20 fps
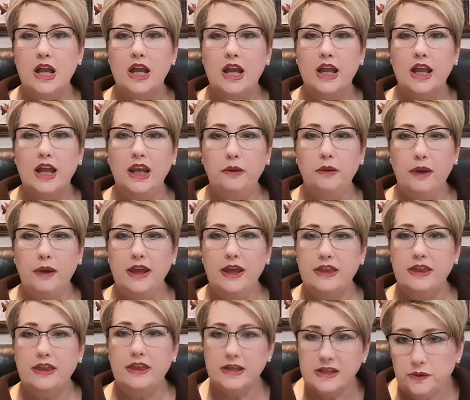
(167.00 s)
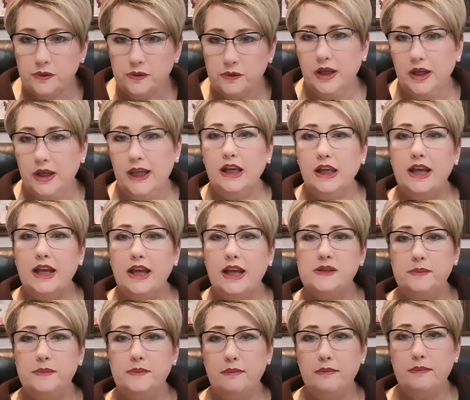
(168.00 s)
Anyway, this week has
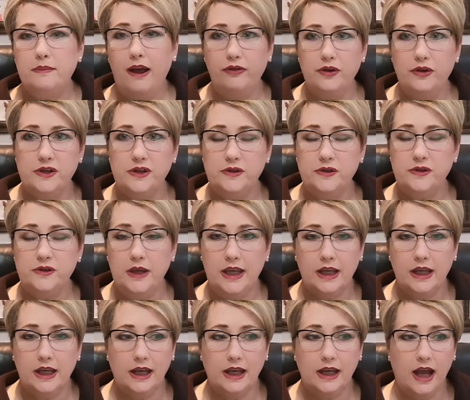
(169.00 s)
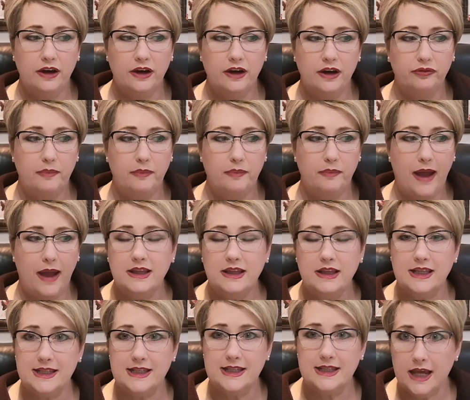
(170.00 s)
been my first week kind of back in
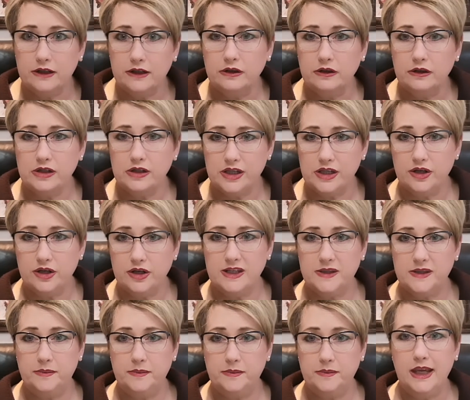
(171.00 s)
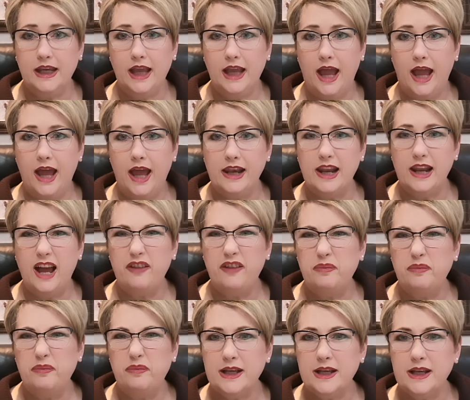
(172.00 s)
the saddle, so to speak, and
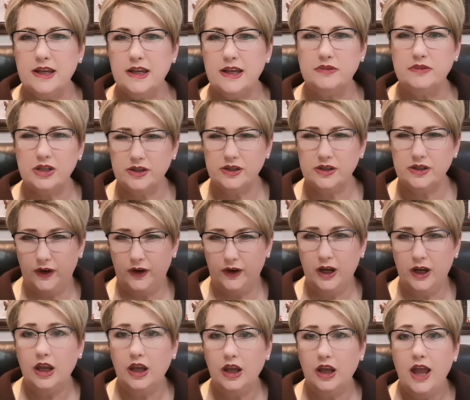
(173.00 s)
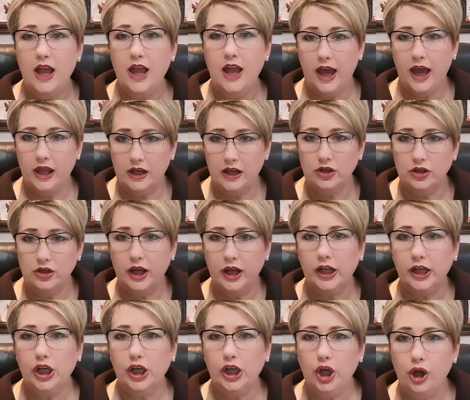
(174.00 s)
I've picked up just very, at
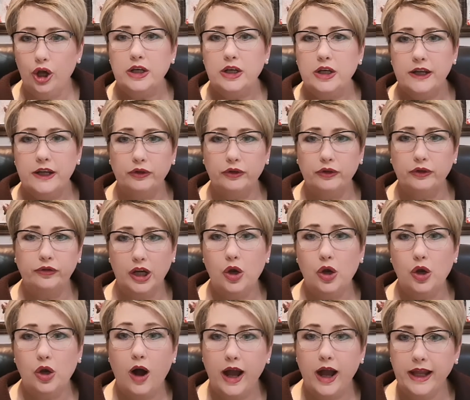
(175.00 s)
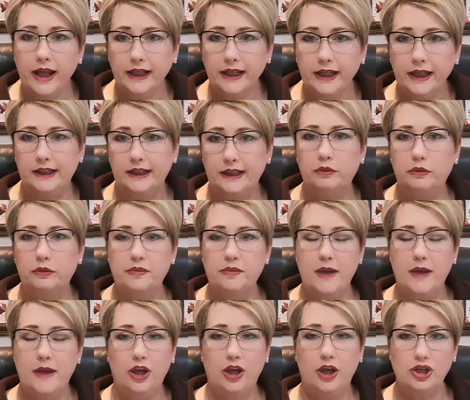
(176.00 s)
a low level, very quietly with
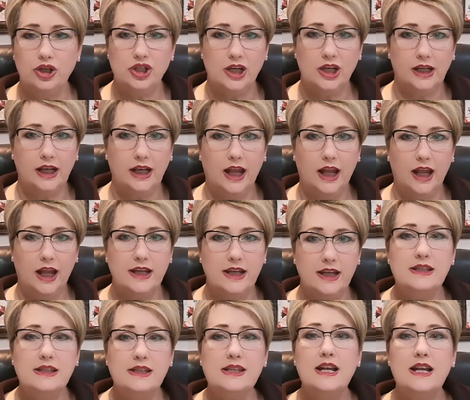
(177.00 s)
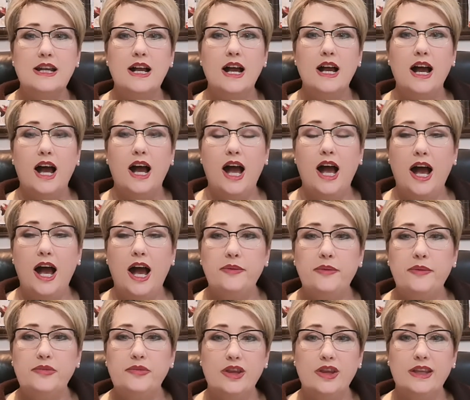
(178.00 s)
my coaching clients,
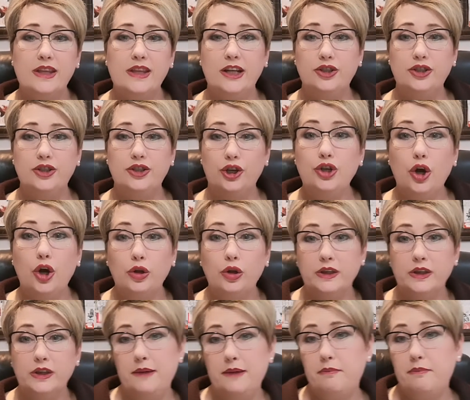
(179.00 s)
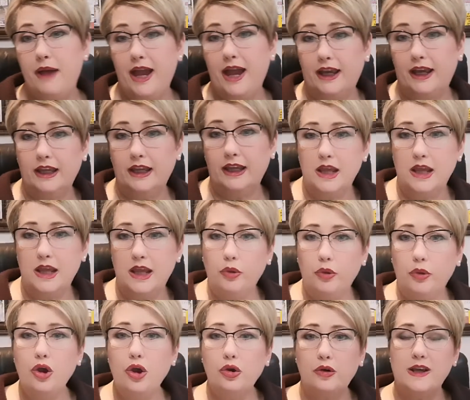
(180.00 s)
so that I don't hold them back in their
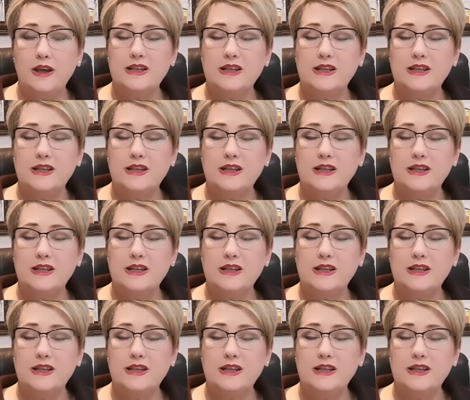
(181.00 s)
progress,